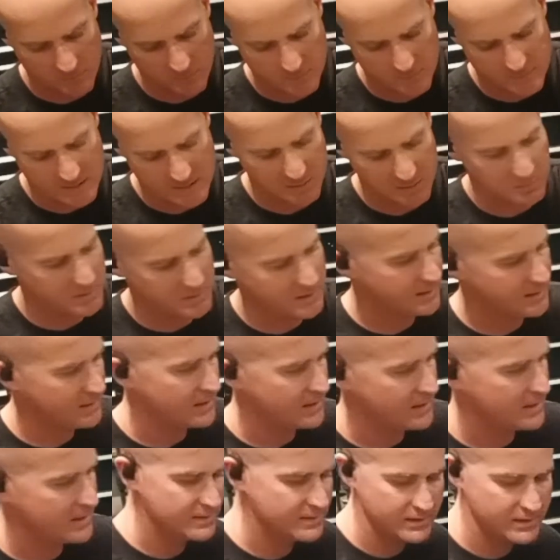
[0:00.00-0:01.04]
the same
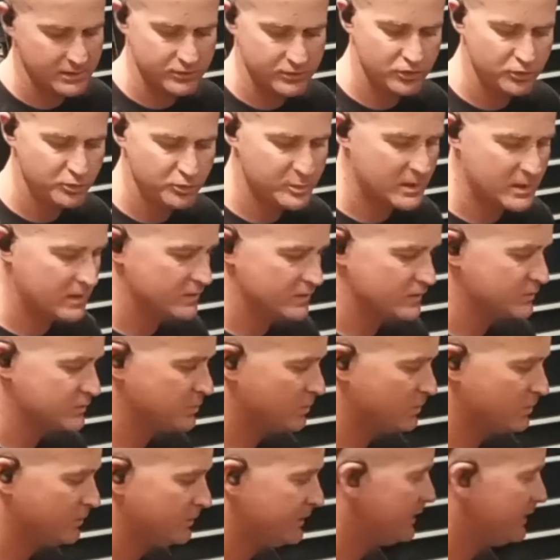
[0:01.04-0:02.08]
thing as the
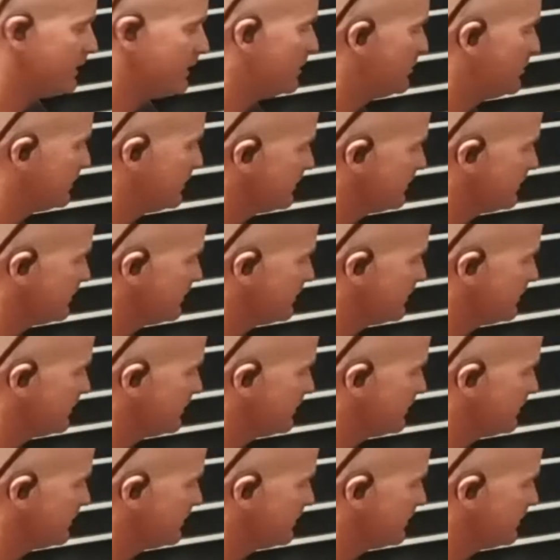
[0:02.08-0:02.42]
2-pound spool, you